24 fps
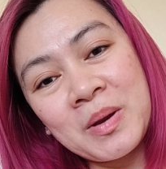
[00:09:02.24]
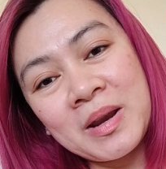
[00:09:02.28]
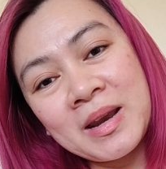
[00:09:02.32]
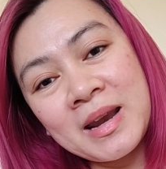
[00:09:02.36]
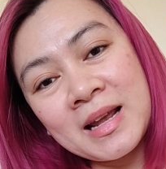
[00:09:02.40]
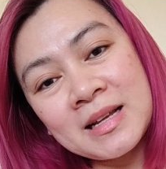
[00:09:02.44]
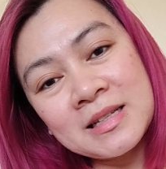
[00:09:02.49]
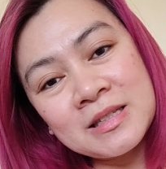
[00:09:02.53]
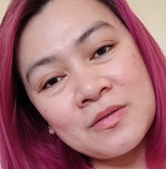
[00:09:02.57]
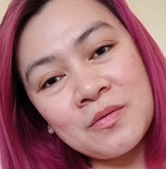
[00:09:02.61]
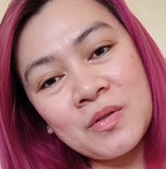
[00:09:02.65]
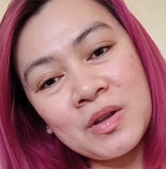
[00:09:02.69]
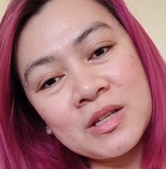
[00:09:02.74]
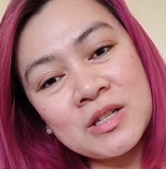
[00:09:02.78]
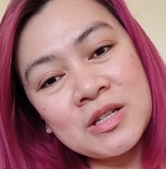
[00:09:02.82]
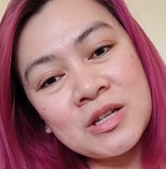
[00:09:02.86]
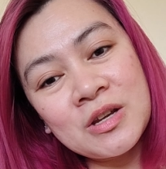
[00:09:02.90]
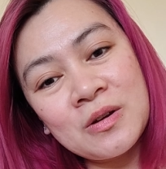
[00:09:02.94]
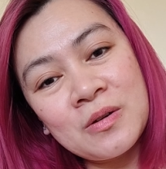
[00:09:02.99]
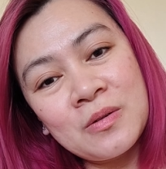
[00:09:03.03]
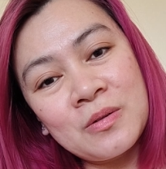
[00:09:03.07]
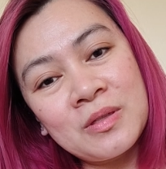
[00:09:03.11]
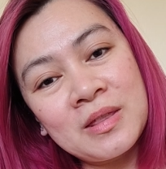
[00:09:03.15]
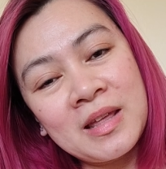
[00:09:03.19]
my next
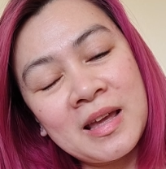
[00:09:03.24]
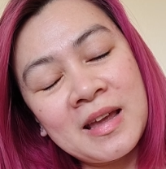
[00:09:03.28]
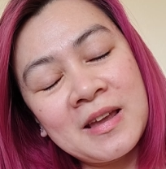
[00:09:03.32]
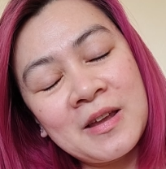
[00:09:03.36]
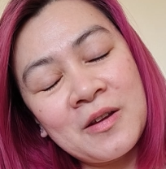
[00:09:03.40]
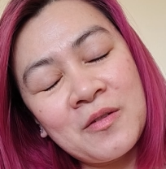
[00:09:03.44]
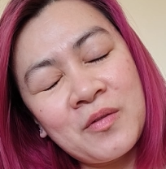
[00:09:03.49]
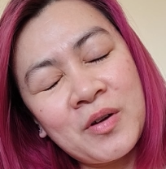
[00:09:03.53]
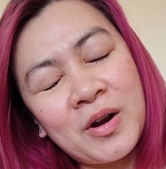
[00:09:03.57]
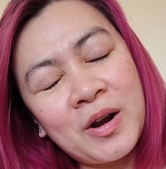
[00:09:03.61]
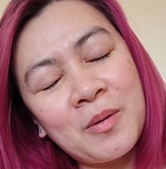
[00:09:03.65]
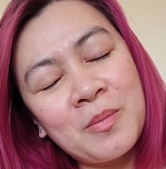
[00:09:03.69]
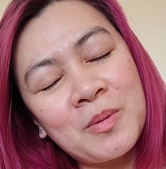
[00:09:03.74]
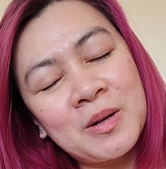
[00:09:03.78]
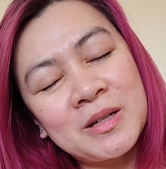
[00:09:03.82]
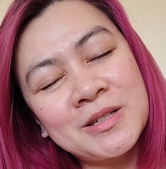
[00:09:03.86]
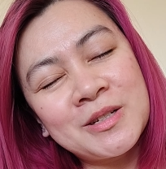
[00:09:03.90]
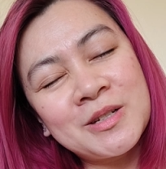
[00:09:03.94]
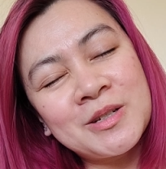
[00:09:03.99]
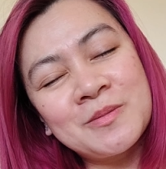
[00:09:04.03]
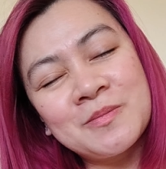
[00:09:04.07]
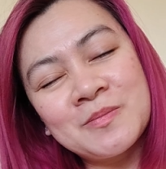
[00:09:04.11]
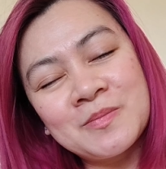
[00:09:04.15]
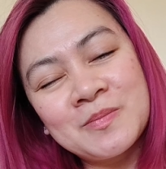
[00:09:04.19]
video. Thank you very
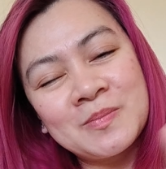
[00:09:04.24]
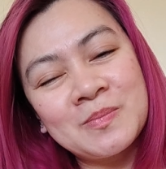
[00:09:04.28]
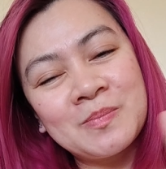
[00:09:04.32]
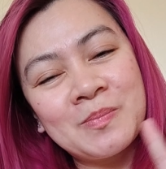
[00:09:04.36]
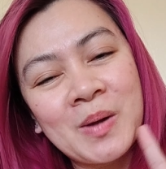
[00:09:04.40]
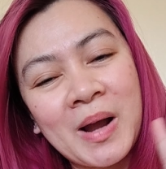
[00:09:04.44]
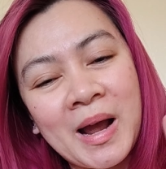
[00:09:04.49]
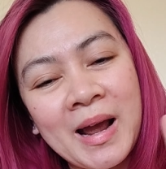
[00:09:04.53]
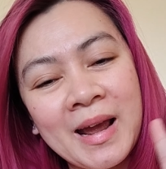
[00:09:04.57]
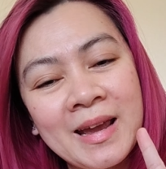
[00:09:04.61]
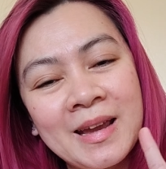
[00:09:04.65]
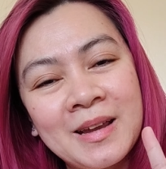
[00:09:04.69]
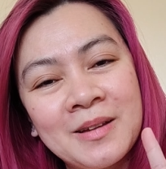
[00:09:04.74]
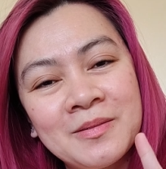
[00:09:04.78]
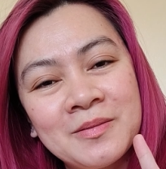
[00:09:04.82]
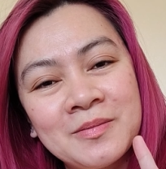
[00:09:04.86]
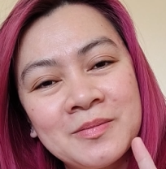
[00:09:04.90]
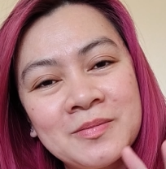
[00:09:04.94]
much. Bye.